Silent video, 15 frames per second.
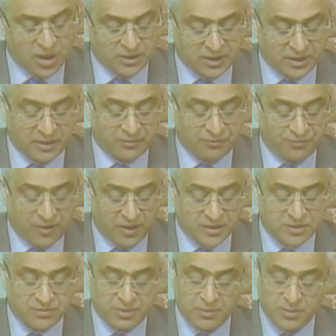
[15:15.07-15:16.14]
that their
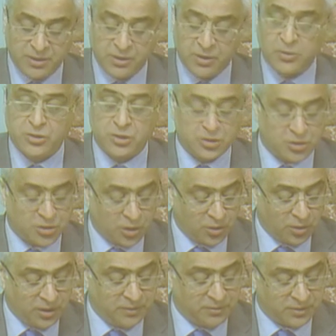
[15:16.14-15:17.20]
funds will be used
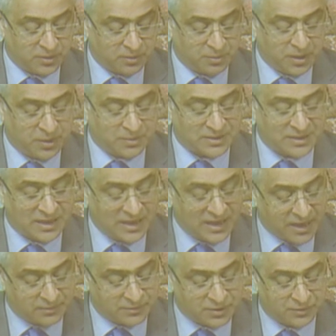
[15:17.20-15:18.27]
solely for the purpose they
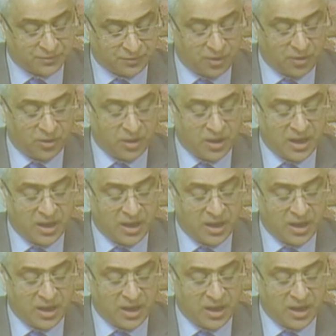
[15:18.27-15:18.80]
left it for,